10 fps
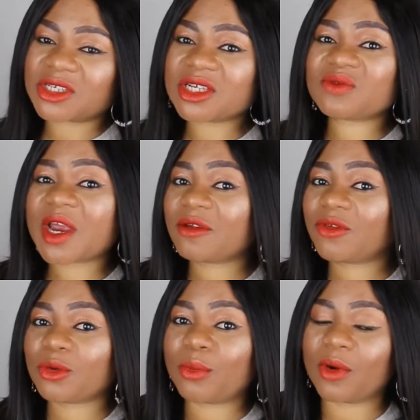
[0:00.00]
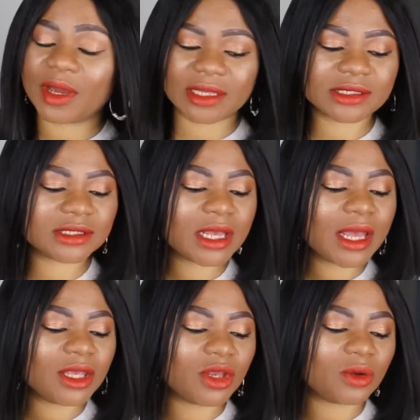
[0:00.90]
It's just very few points,
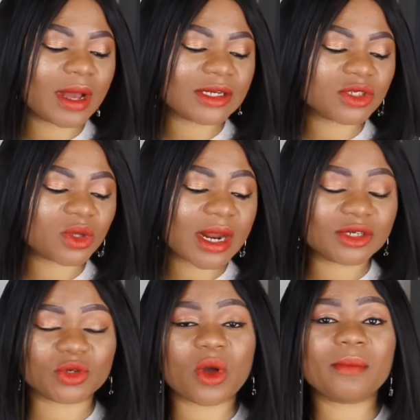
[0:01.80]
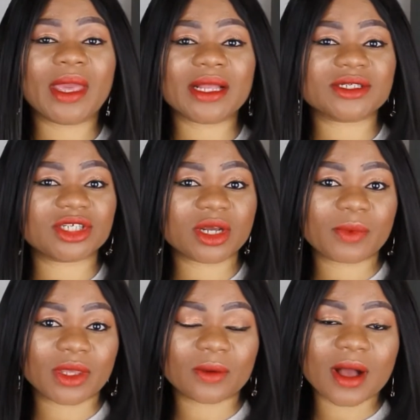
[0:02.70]
you know. I just thought I should come here to share
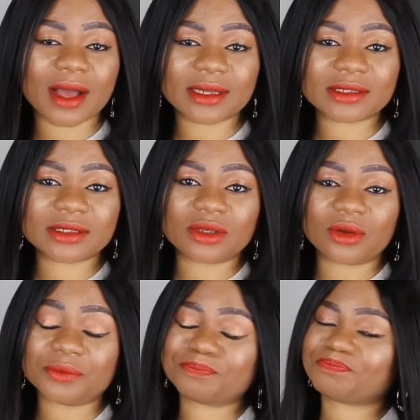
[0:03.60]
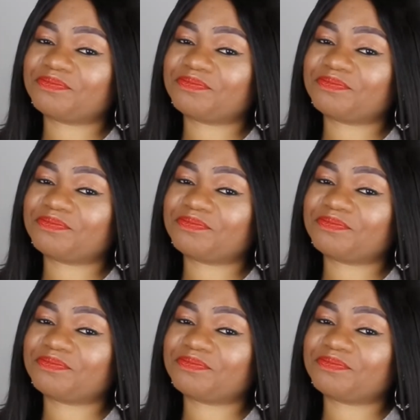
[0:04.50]
with you guys, you know,